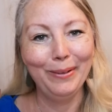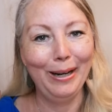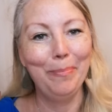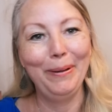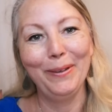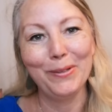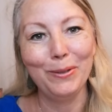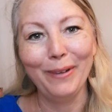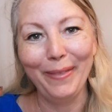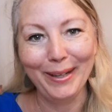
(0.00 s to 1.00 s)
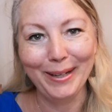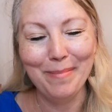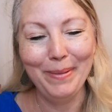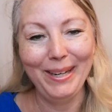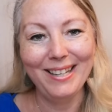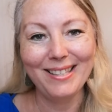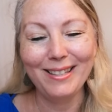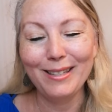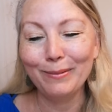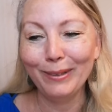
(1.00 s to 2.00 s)
we're helping those who run the
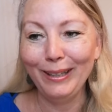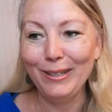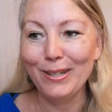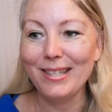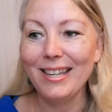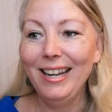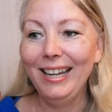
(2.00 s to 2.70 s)
companies to really just